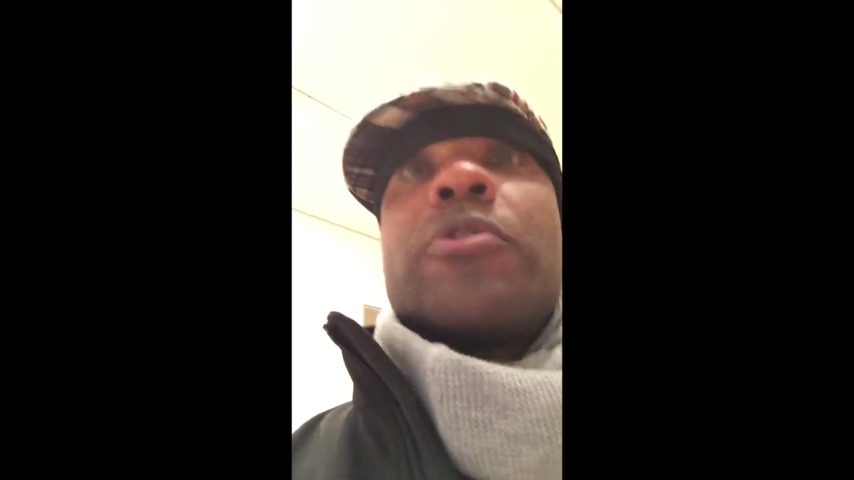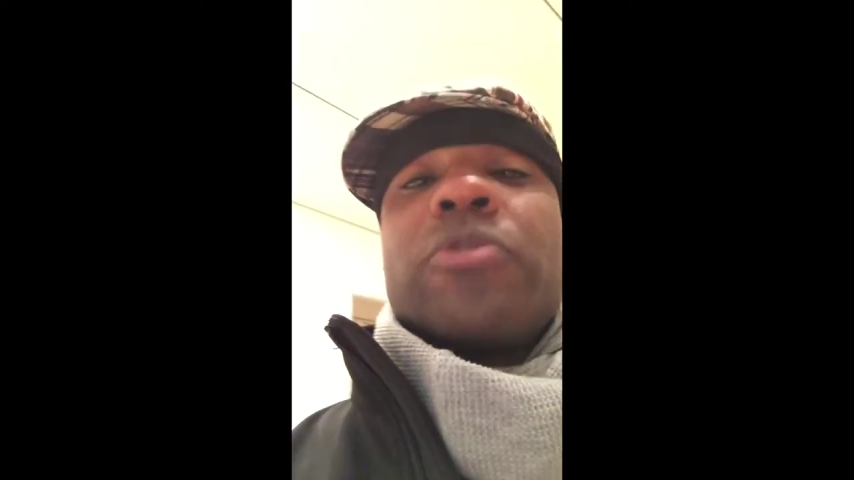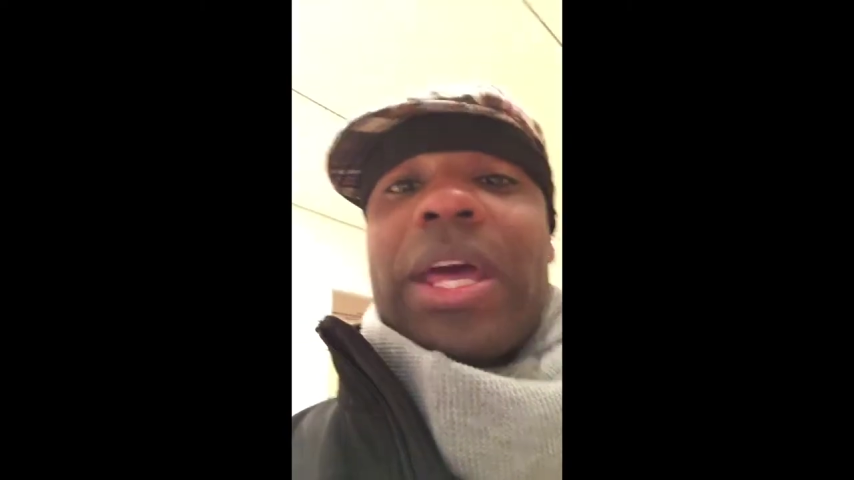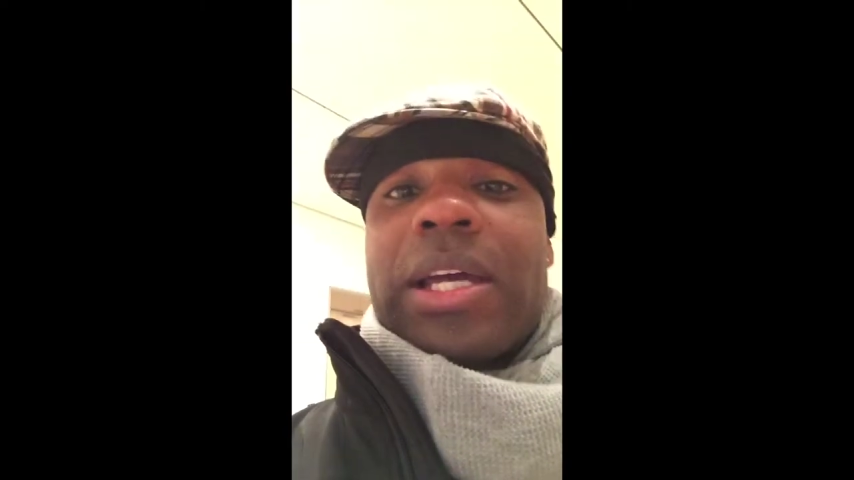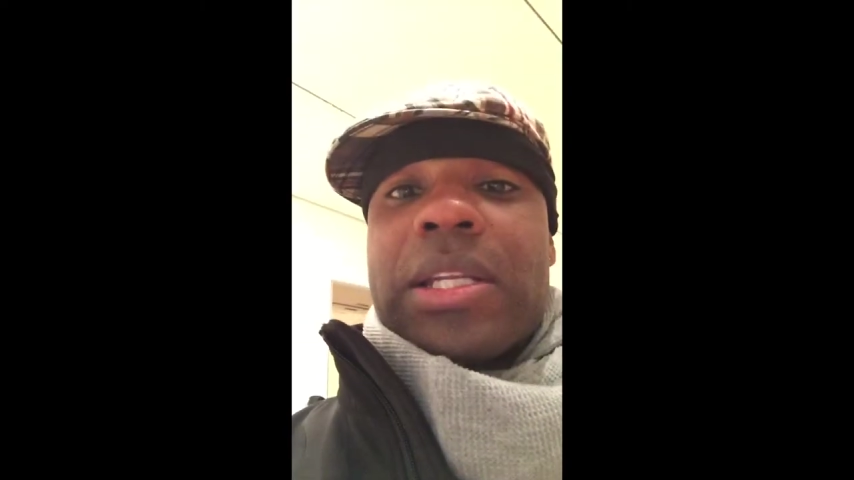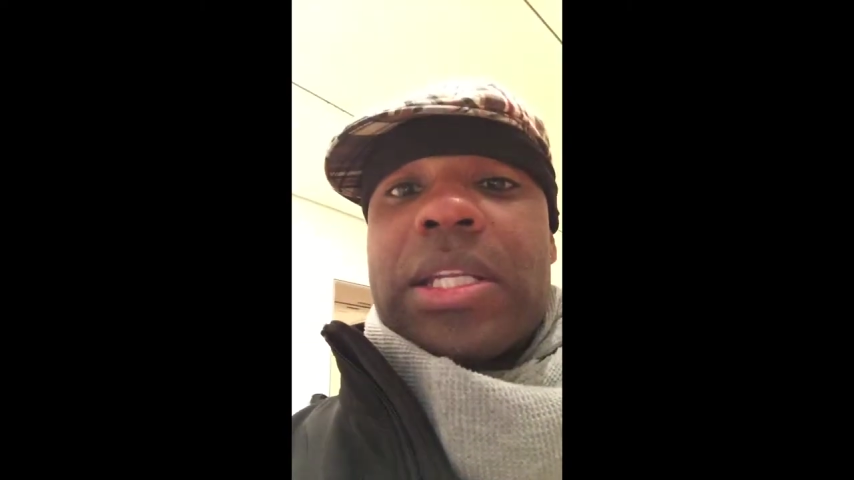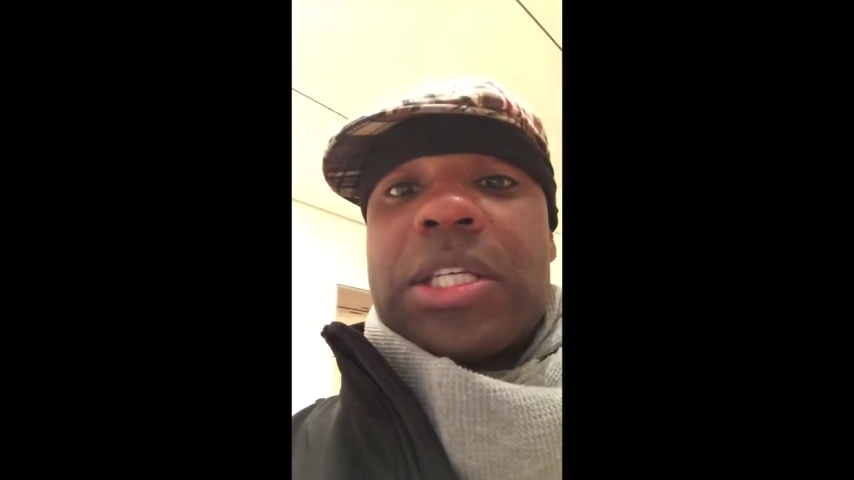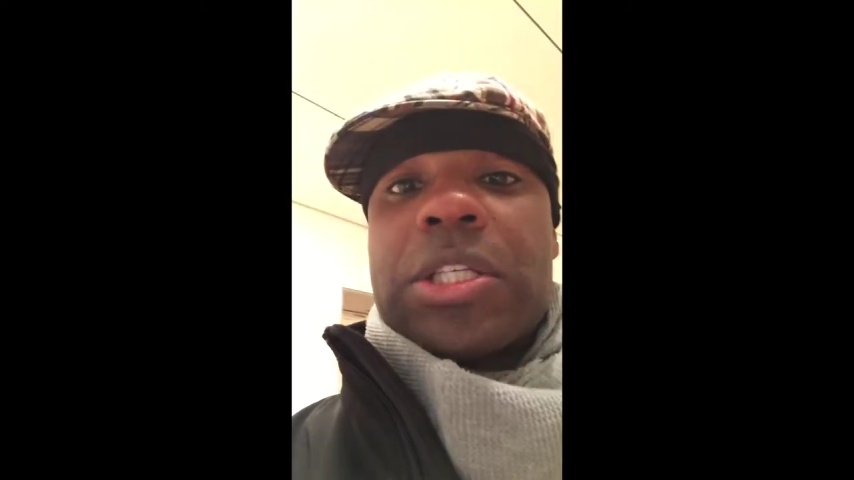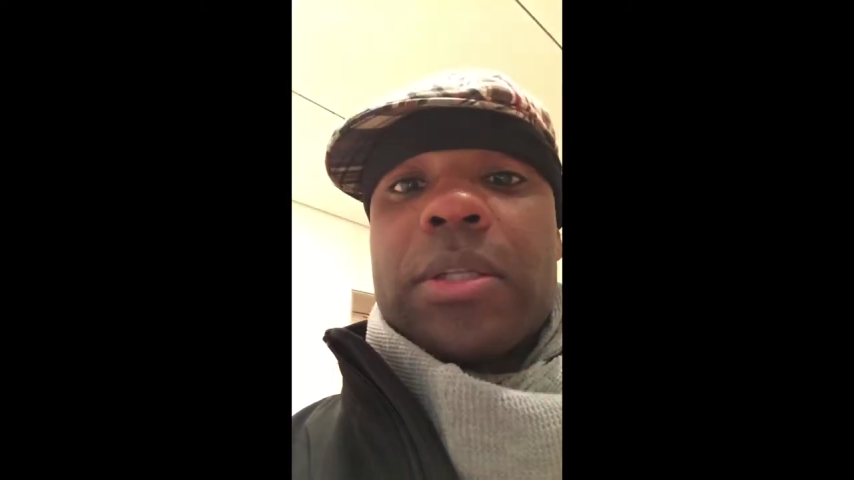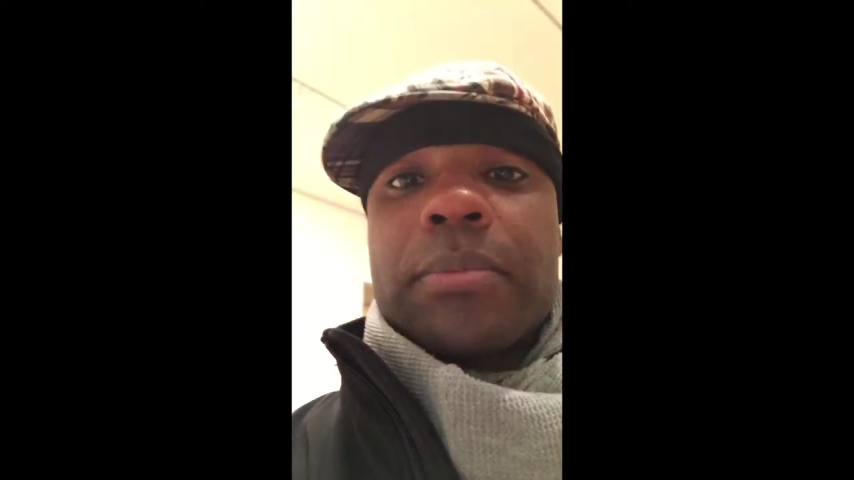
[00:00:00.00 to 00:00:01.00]
through that
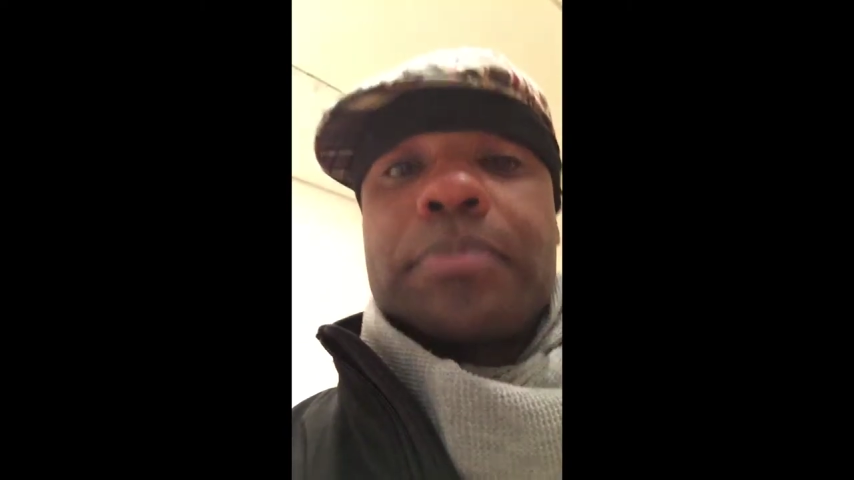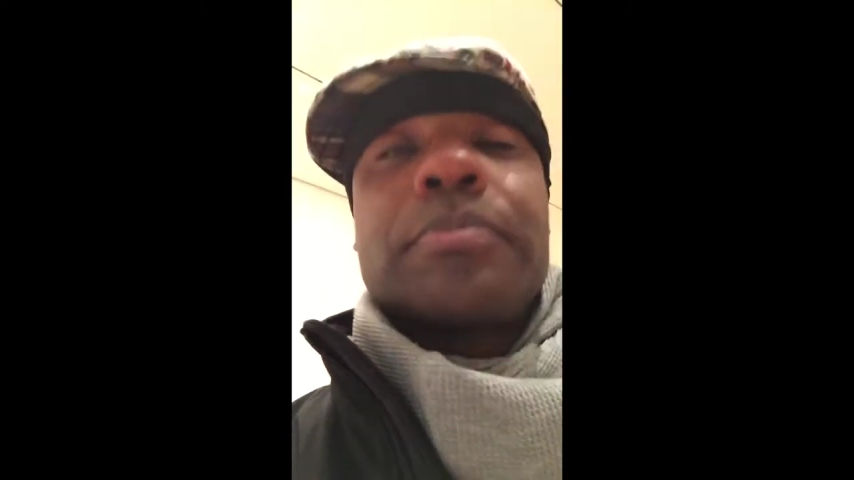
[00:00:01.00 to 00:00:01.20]
condition.